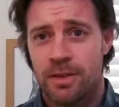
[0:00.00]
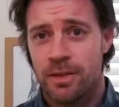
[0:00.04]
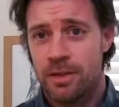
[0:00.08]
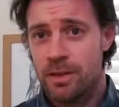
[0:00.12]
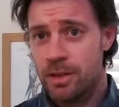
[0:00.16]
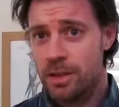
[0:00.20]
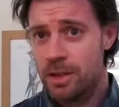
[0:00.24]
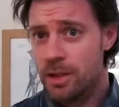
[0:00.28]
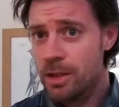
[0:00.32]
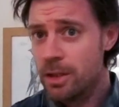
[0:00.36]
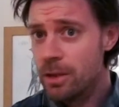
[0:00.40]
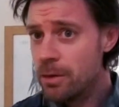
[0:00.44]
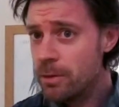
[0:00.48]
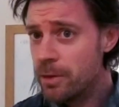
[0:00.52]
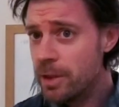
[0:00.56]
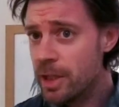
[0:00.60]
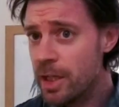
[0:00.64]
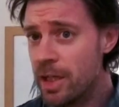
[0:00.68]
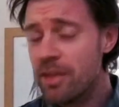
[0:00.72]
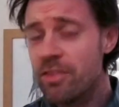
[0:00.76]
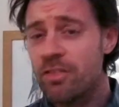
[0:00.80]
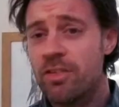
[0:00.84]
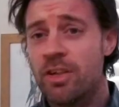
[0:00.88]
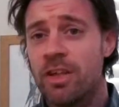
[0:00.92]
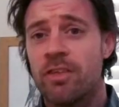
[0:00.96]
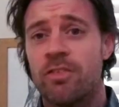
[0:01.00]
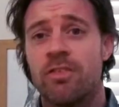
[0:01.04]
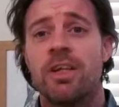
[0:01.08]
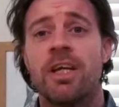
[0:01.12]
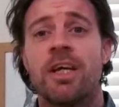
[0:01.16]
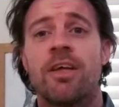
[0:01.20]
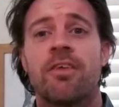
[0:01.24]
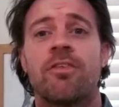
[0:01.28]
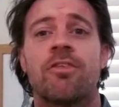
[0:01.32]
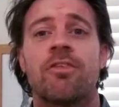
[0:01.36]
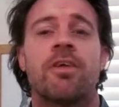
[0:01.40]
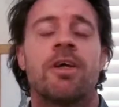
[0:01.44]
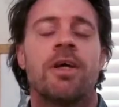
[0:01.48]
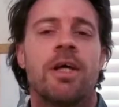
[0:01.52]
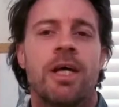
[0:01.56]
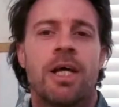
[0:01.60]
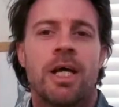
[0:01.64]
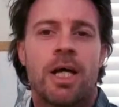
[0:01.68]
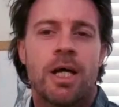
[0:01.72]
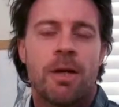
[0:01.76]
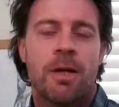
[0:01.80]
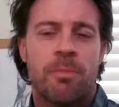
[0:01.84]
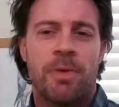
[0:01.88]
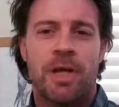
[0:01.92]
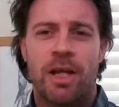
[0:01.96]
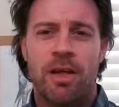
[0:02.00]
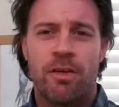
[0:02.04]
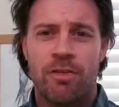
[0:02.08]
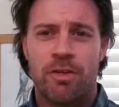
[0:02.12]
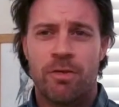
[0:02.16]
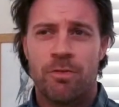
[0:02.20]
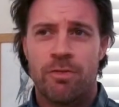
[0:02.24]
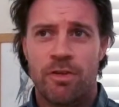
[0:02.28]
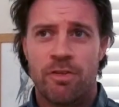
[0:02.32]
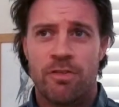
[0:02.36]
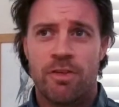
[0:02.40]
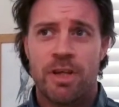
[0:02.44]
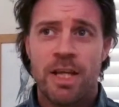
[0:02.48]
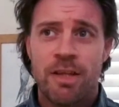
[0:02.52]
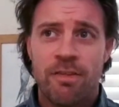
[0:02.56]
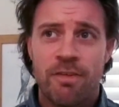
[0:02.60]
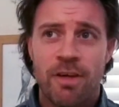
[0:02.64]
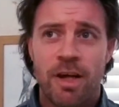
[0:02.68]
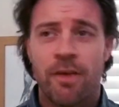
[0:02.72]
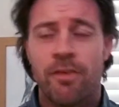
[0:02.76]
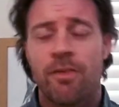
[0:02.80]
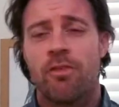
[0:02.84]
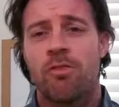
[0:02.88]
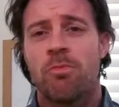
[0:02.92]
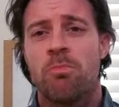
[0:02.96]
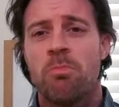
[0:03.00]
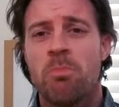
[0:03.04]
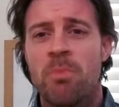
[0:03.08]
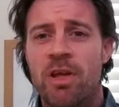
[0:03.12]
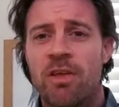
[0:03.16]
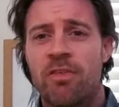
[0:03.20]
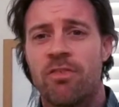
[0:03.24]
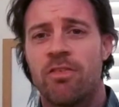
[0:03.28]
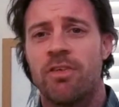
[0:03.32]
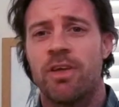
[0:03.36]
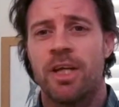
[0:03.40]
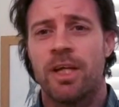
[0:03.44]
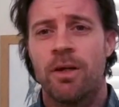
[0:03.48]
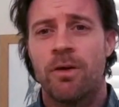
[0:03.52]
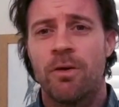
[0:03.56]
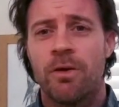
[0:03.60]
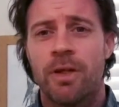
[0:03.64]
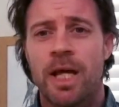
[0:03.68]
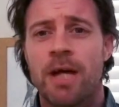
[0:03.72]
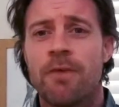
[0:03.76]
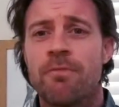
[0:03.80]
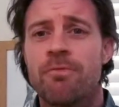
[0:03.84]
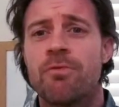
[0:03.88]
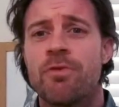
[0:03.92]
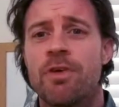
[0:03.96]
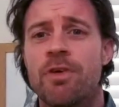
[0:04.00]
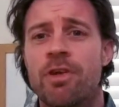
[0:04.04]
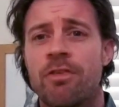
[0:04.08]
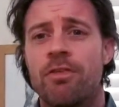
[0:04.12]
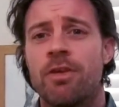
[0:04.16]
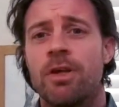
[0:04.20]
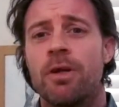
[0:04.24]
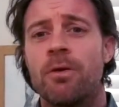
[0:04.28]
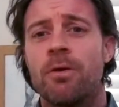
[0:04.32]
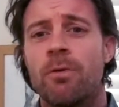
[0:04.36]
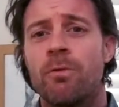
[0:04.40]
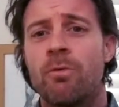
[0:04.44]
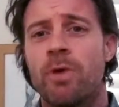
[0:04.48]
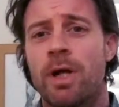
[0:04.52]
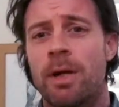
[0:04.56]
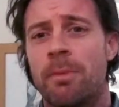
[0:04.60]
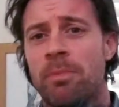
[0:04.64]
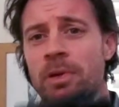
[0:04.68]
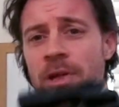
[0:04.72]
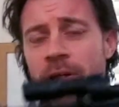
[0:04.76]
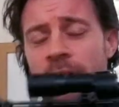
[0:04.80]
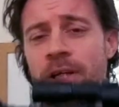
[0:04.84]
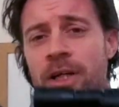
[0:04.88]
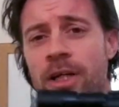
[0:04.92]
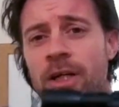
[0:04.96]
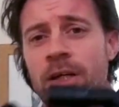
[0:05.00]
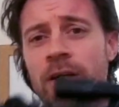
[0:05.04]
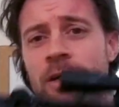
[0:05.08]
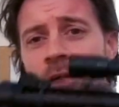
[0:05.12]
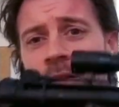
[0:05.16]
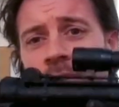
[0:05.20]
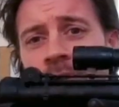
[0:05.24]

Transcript: Oh yes. Because there was a detail that's missing on every single replica